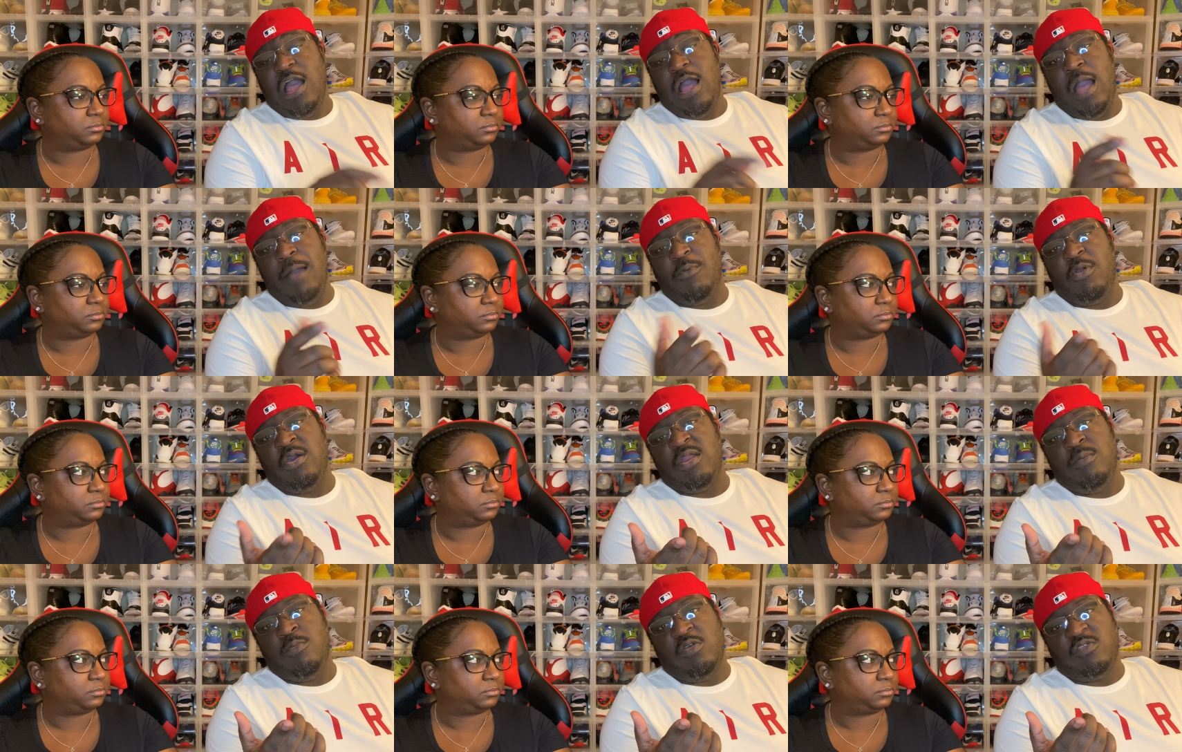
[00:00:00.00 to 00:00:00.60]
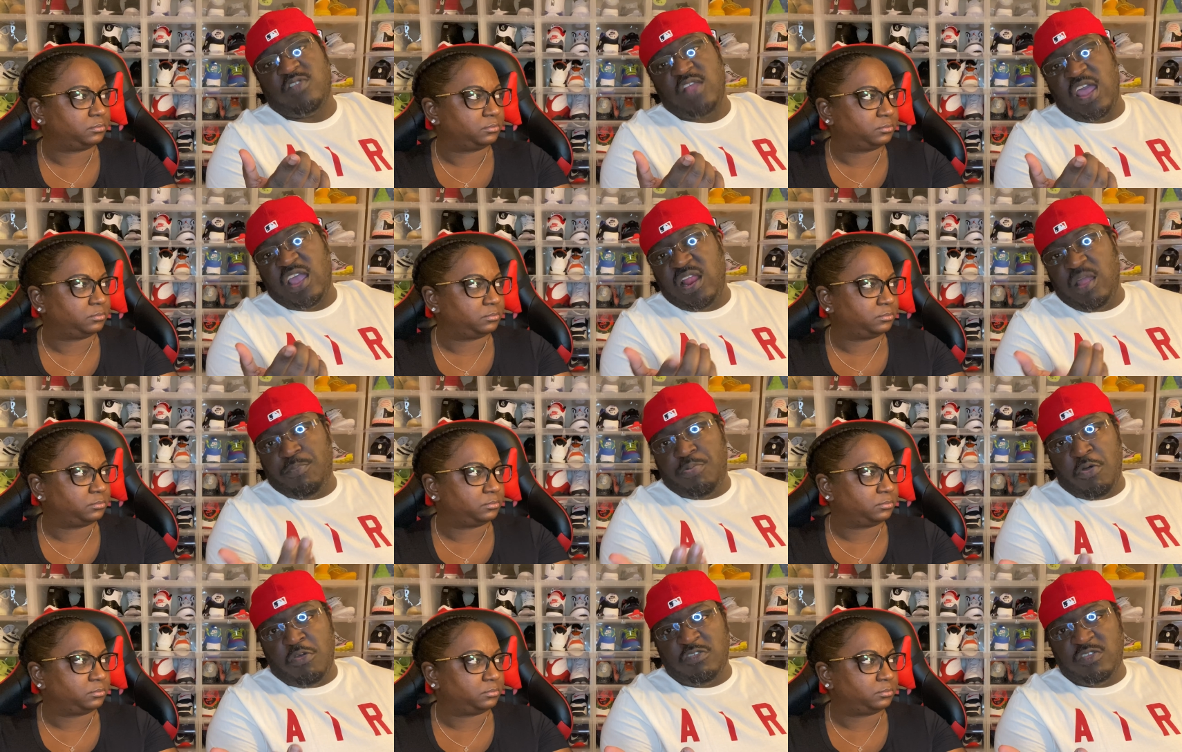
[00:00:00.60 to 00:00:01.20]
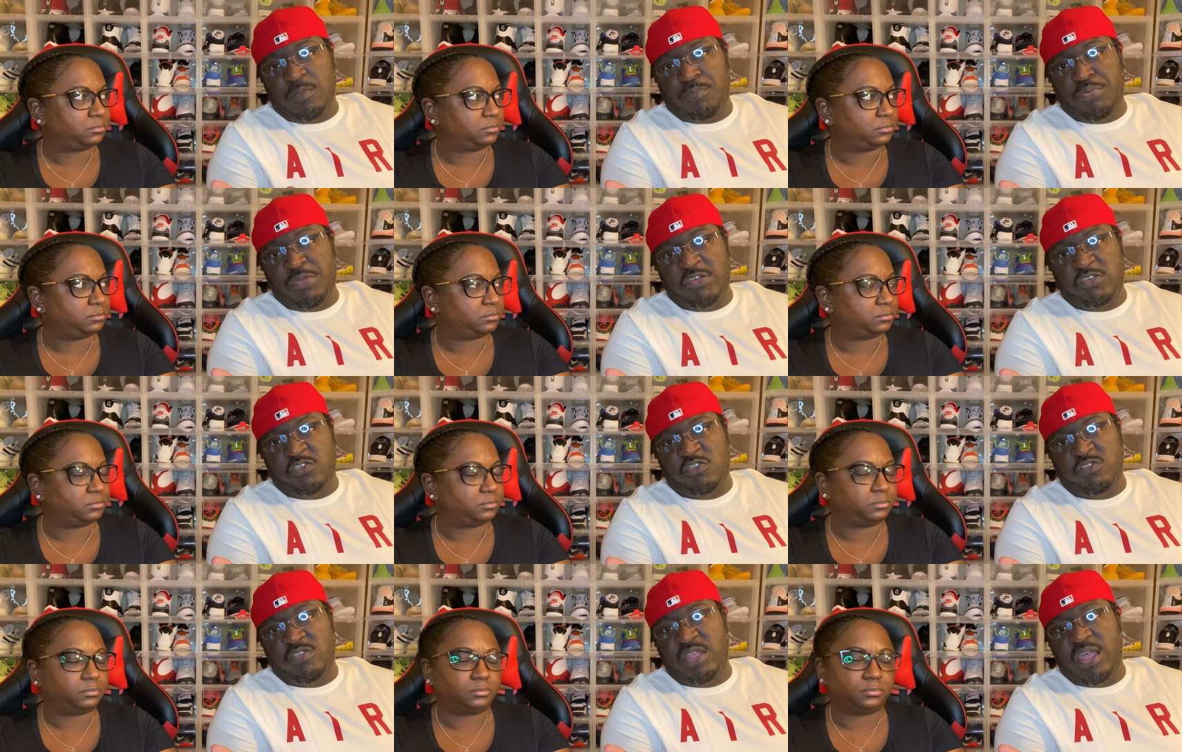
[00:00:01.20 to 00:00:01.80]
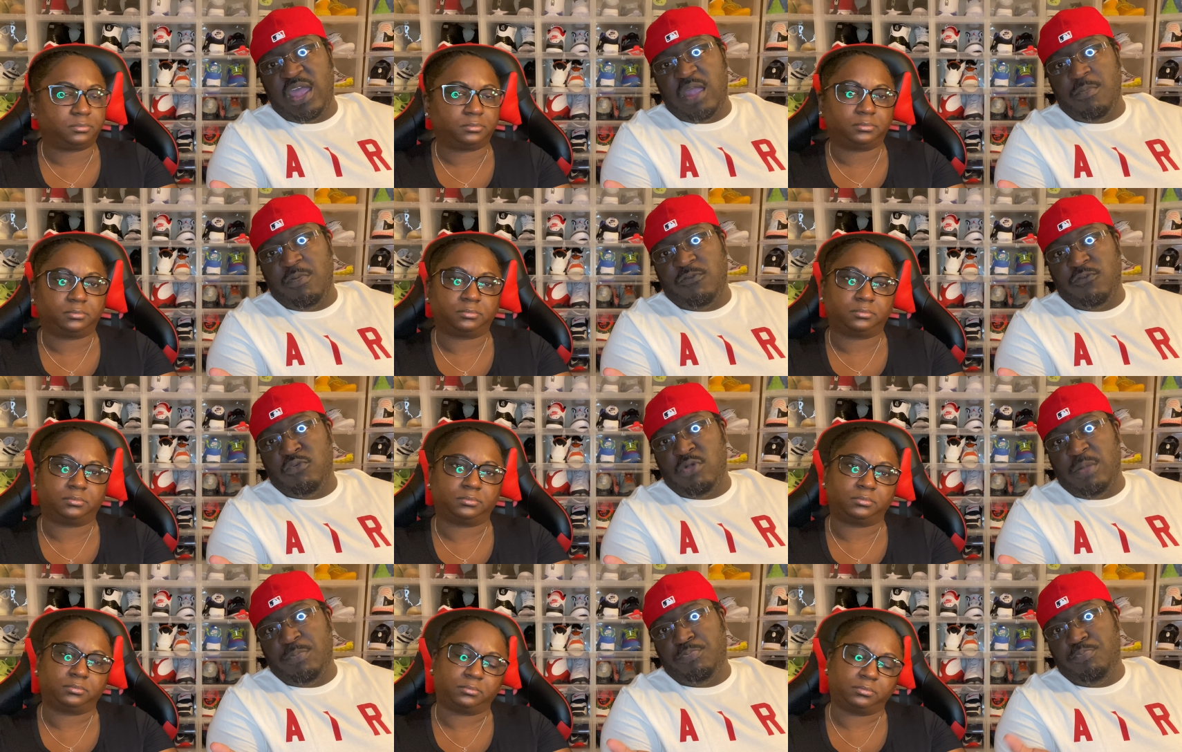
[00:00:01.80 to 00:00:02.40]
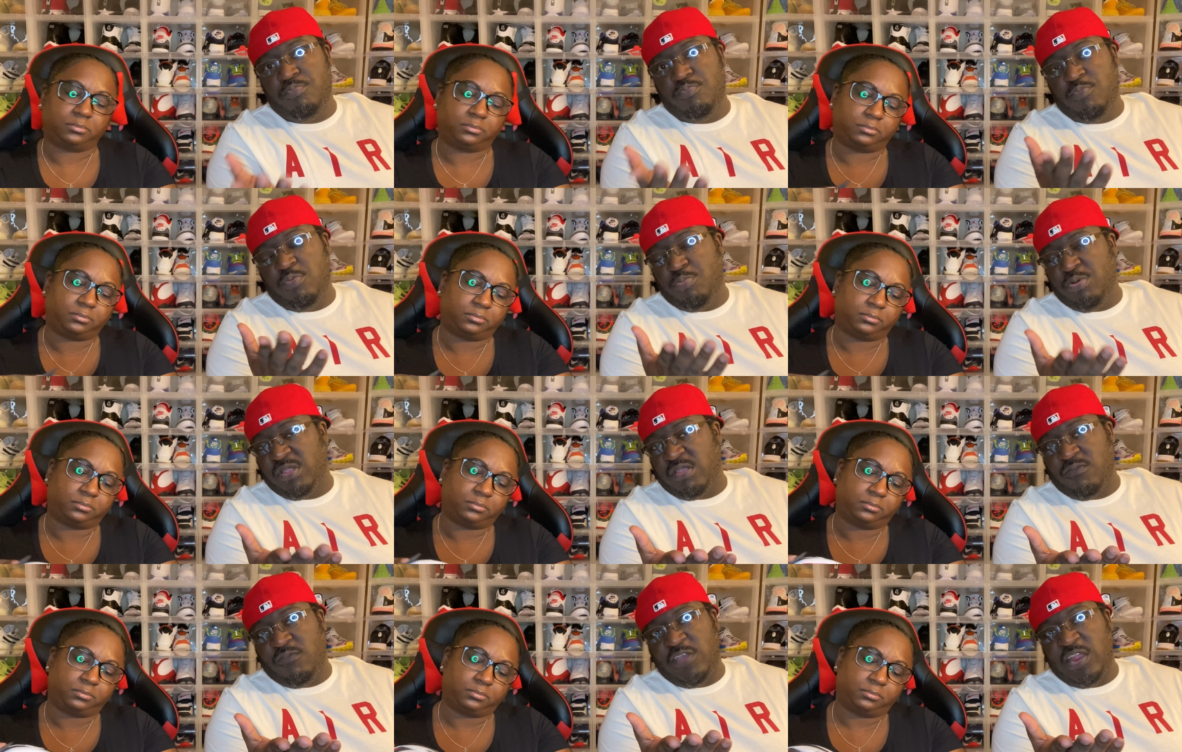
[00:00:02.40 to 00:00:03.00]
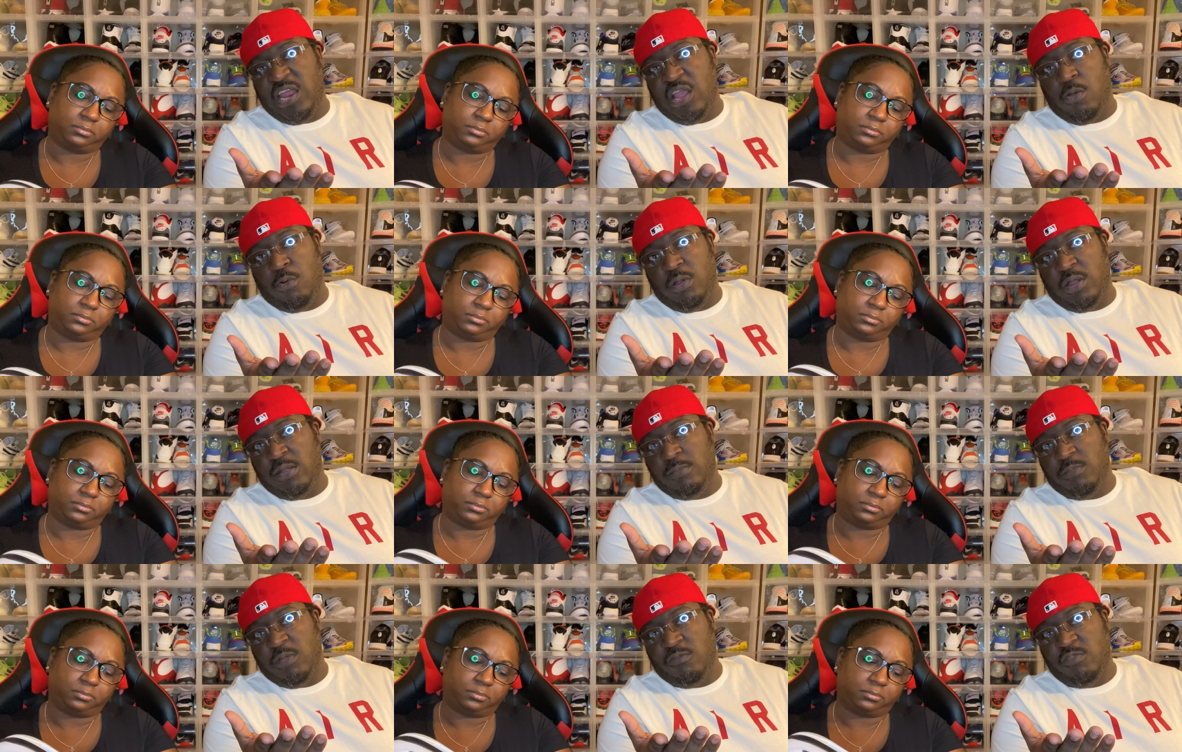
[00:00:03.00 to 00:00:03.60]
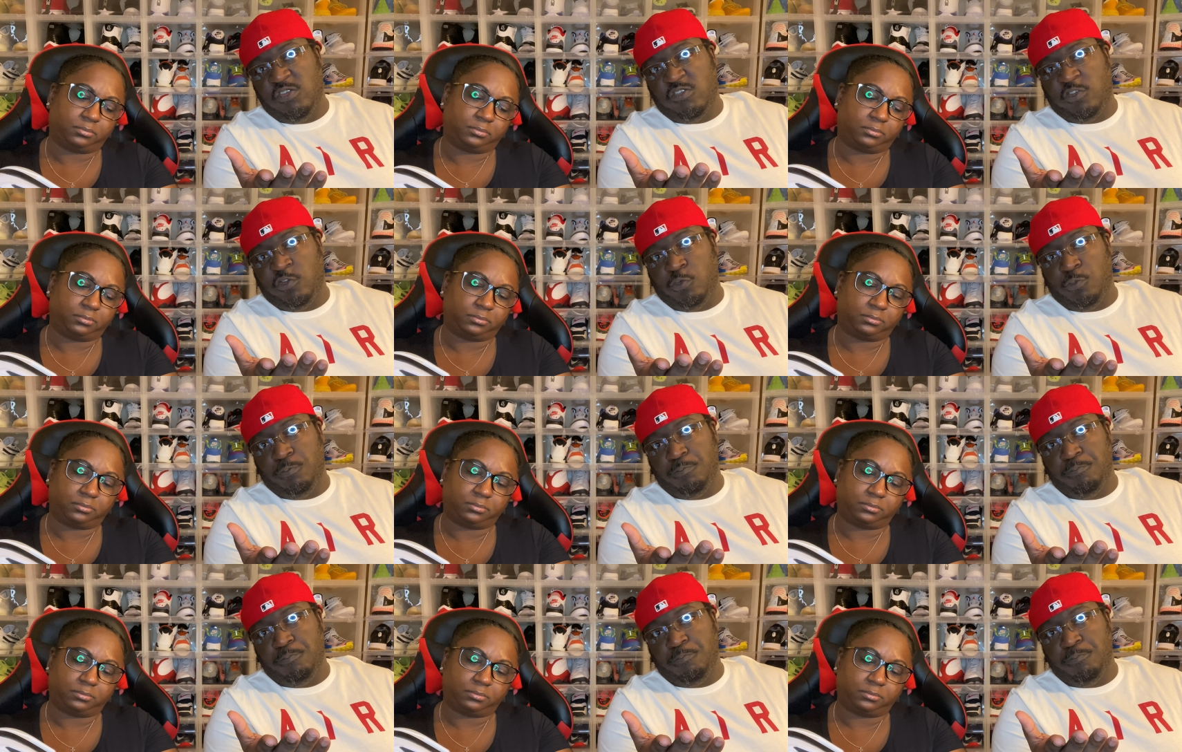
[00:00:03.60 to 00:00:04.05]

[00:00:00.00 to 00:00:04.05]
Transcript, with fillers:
Speaker 1: I'm gonna most likely post the pictures there before I put the video up of the shoe.